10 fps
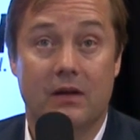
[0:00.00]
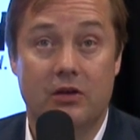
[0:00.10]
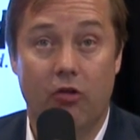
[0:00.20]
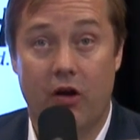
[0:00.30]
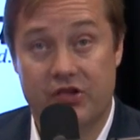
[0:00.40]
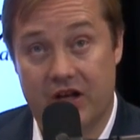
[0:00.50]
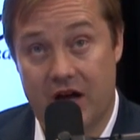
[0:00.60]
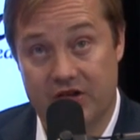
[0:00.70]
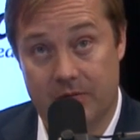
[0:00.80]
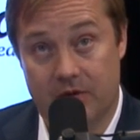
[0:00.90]
you lost the
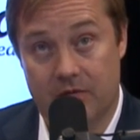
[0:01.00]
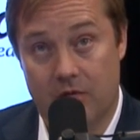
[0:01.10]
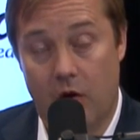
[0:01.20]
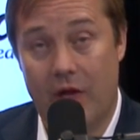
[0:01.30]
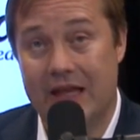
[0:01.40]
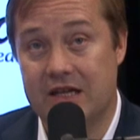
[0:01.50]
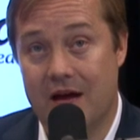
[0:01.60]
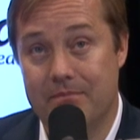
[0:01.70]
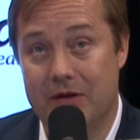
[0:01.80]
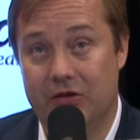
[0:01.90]
customer. All that
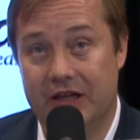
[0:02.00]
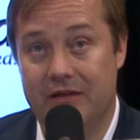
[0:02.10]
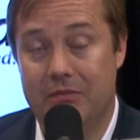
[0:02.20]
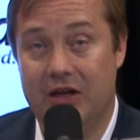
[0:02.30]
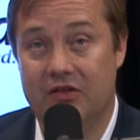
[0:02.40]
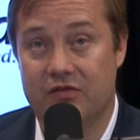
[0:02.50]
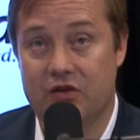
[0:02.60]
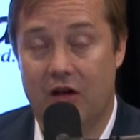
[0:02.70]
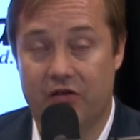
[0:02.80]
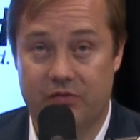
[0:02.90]
time building, millions of
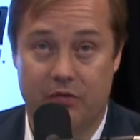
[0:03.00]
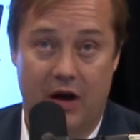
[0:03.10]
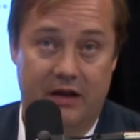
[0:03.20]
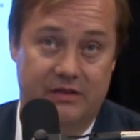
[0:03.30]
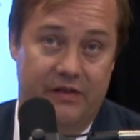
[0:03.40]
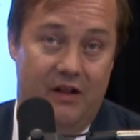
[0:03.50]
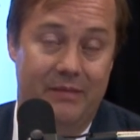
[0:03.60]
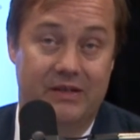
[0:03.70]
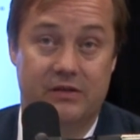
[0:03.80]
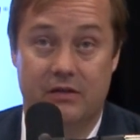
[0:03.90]
dollars in product
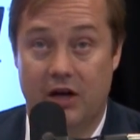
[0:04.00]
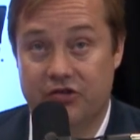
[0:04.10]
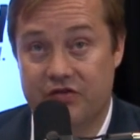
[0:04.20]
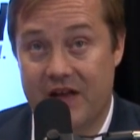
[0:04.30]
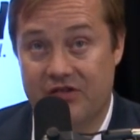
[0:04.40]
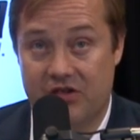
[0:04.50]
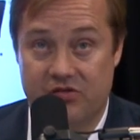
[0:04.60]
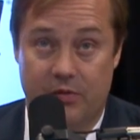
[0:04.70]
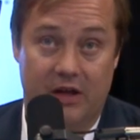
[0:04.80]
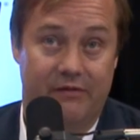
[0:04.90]
development, hundreds of thousands of dollars
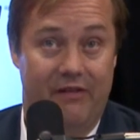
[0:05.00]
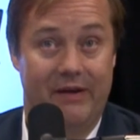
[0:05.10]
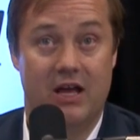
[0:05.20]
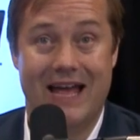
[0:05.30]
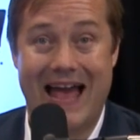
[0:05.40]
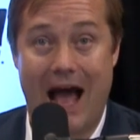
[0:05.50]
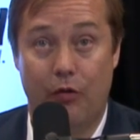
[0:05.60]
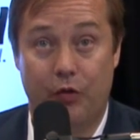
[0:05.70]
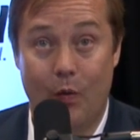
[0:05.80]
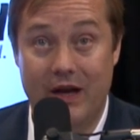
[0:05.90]
in product development,
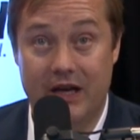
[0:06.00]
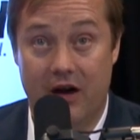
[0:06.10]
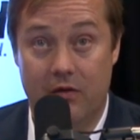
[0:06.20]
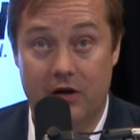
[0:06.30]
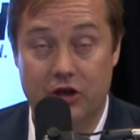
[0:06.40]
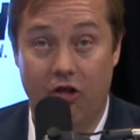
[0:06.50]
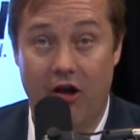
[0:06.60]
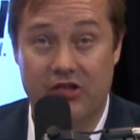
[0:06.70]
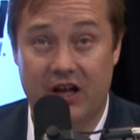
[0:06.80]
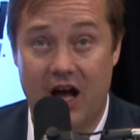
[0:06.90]
out the window. You
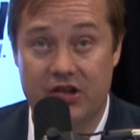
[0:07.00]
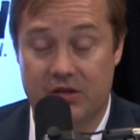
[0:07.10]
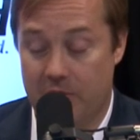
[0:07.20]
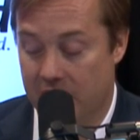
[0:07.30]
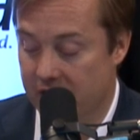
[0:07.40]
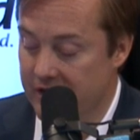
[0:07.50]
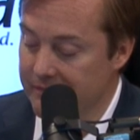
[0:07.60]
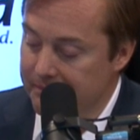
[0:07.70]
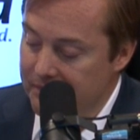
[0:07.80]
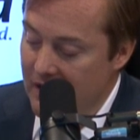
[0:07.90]
lost the customer.
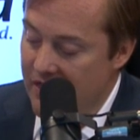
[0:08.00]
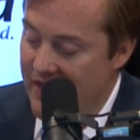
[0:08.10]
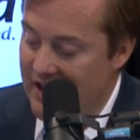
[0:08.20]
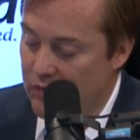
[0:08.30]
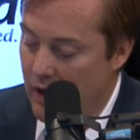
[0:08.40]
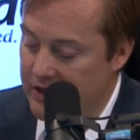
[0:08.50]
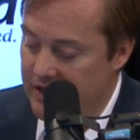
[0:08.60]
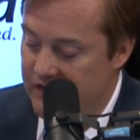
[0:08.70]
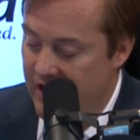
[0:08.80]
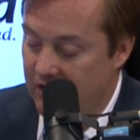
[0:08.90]
That's why you
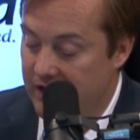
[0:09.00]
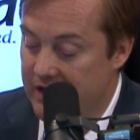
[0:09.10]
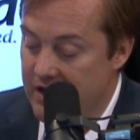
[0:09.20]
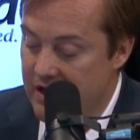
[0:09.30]
need SendGrid